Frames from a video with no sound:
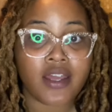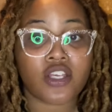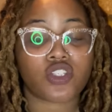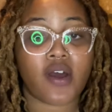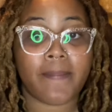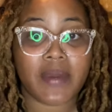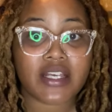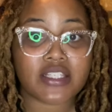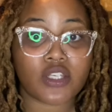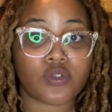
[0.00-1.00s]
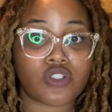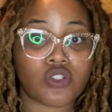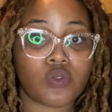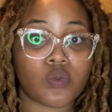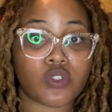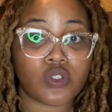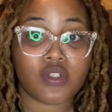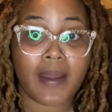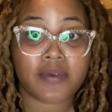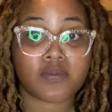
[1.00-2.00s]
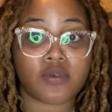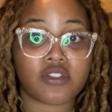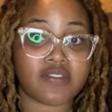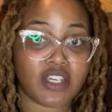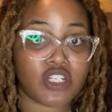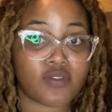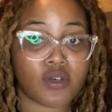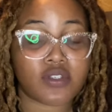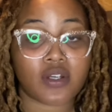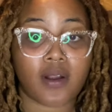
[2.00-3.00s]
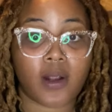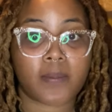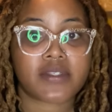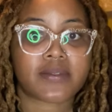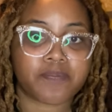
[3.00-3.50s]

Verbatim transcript: So I mixed those two, two tablespoons of each of those herbs